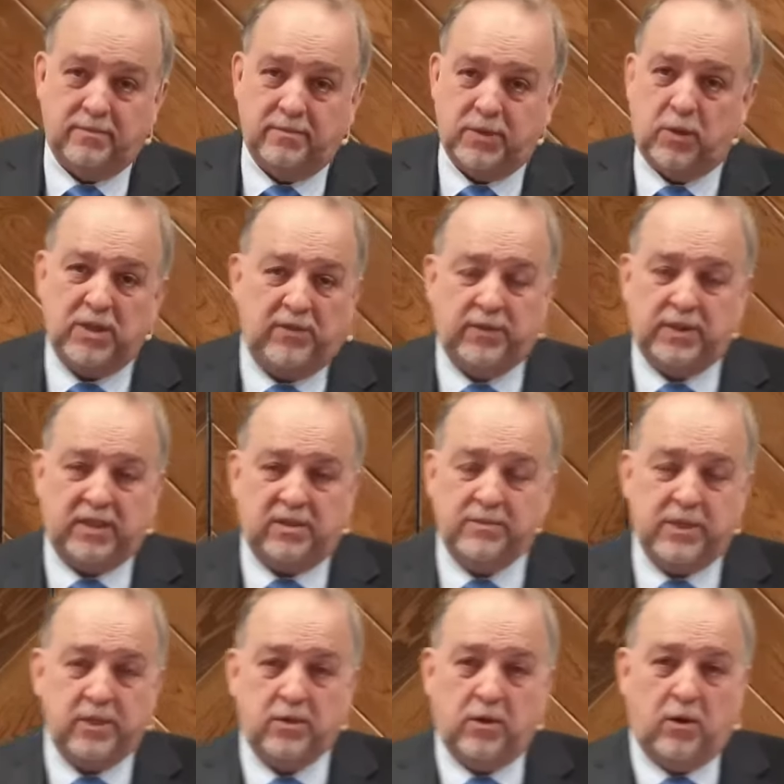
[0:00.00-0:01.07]
Don't even let them
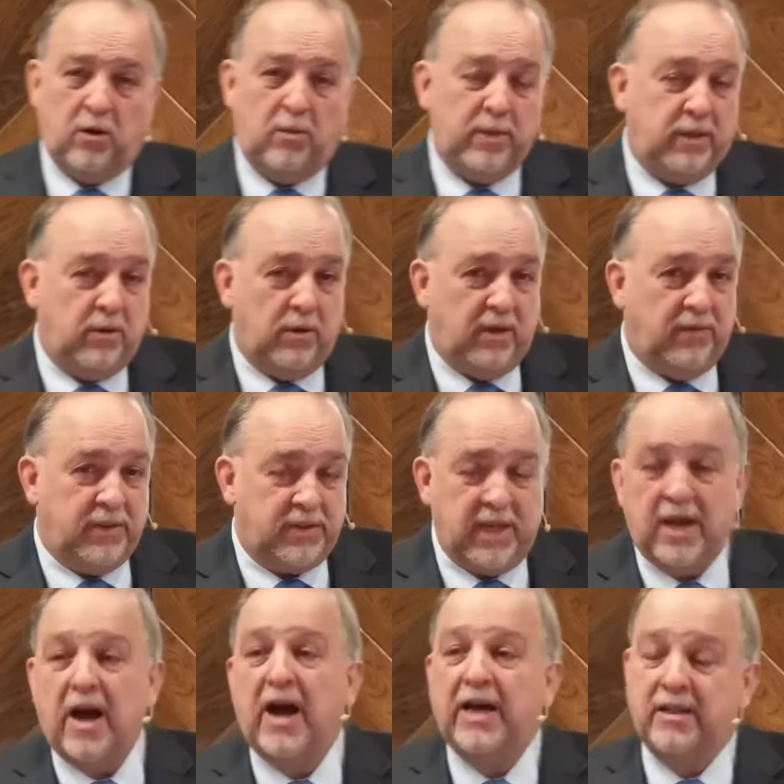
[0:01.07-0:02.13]
in your home and don't even say
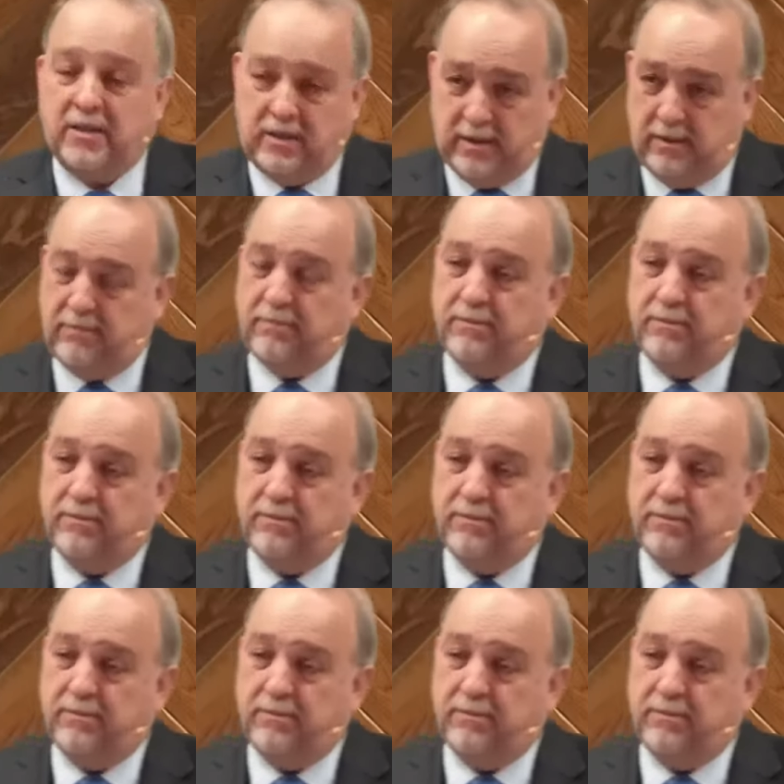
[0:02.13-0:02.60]
hi to them.